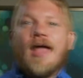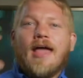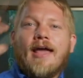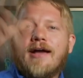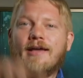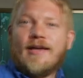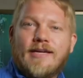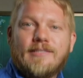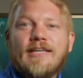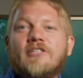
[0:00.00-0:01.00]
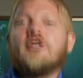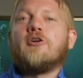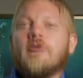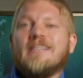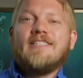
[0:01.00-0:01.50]
Hey IAs, it's
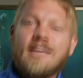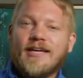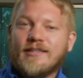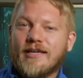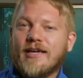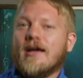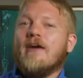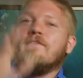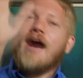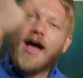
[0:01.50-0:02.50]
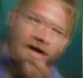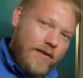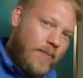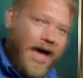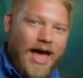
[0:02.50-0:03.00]
Chris Stanley of
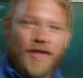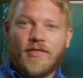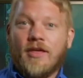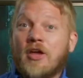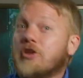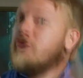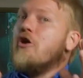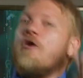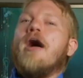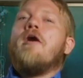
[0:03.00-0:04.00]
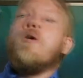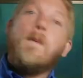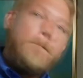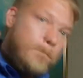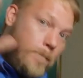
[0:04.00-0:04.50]
IAPath. You know how
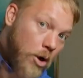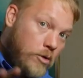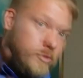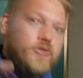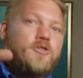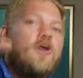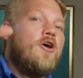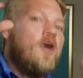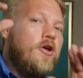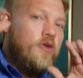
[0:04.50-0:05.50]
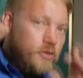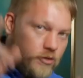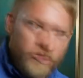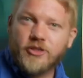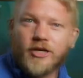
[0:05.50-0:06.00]
most
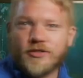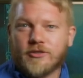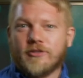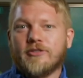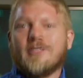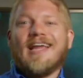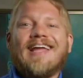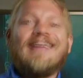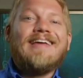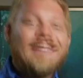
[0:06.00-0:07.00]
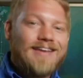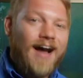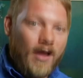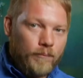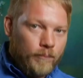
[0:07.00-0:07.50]
new adjusters
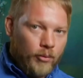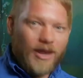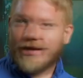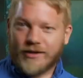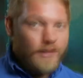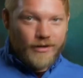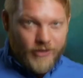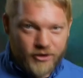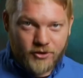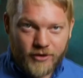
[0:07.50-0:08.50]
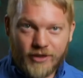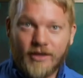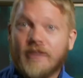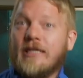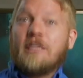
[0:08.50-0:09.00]
cannot break into the industry?
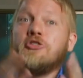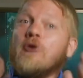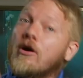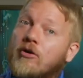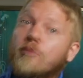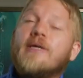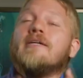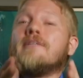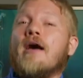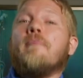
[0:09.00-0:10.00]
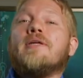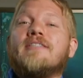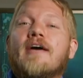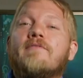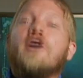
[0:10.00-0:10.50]
They struggle because companies
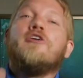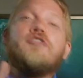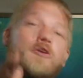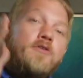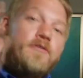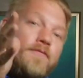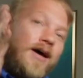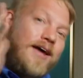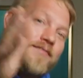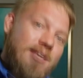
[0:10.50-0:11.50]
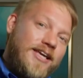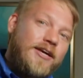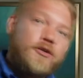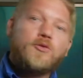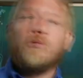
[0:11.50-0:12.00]
have two to five
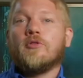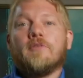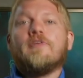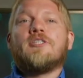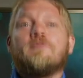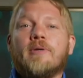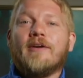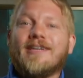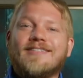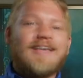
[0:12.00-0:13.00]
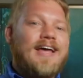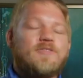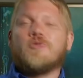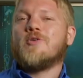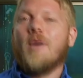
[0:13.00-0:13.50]
years worth of experience as
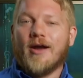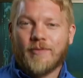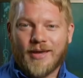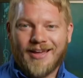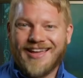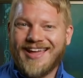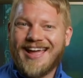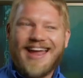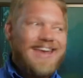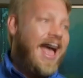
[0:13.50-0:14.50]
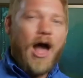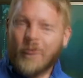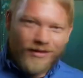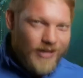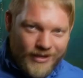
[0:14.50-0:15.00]
a requirement and how
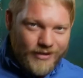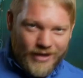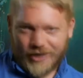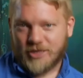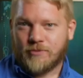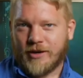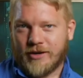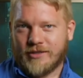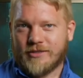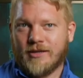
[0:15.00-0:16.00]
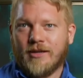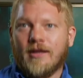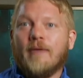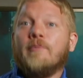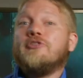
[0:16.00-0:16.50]
can they get that experience?
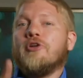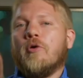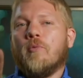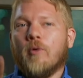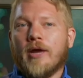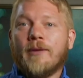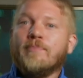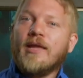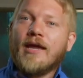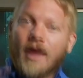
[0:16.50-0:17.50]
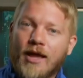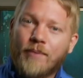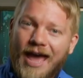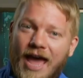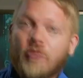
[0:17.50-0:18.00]
But don't worry, at
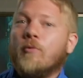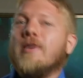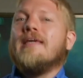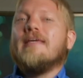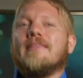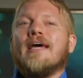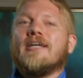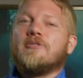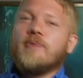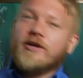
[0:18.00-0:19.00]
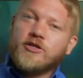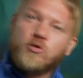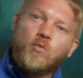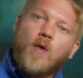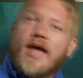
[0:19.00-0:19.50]
IAPath, we get that experience
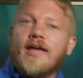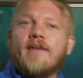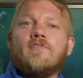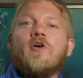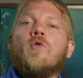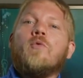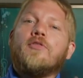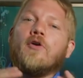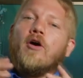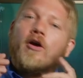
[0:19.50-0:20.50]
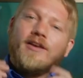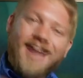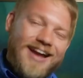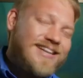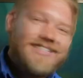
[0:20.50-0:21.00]
waived with our
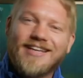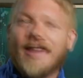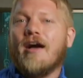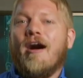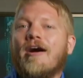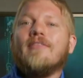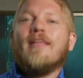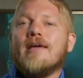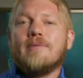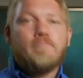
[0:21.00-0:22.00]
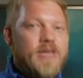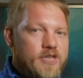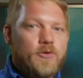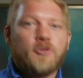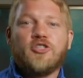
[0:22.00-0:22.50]
90 day online
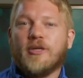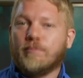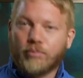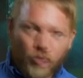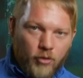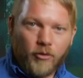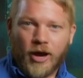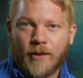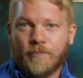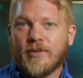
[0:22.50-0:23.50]
mentorship program.